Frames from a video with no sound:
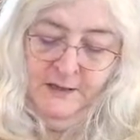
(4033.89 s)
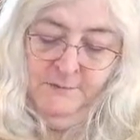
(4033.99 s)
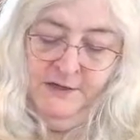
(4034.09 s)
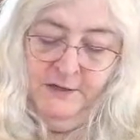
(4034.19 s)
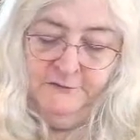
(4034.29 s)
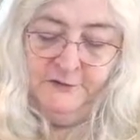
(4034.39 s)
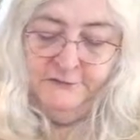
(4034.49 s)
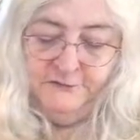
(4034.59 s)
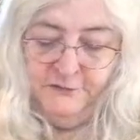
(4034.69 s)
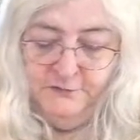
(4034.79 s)
Because as
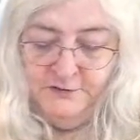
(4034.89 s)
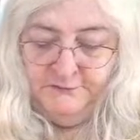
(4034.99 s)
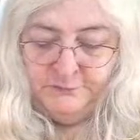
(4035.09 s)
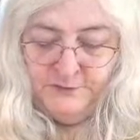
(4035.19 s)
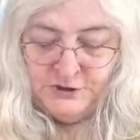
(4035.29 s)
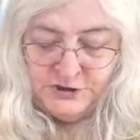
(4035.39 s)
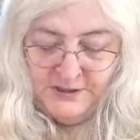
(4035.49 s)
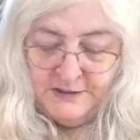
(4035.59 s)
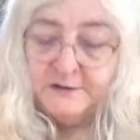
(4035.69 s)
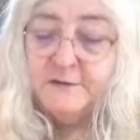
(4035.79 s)
soon as we
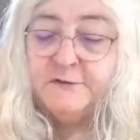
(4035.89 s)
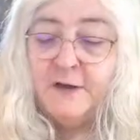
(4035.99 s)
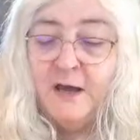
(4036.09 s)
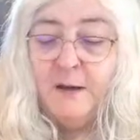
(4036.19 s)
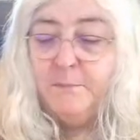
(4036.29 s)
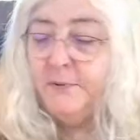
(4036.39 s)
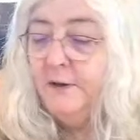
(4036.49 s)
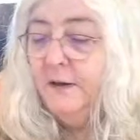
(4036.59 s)
shake this up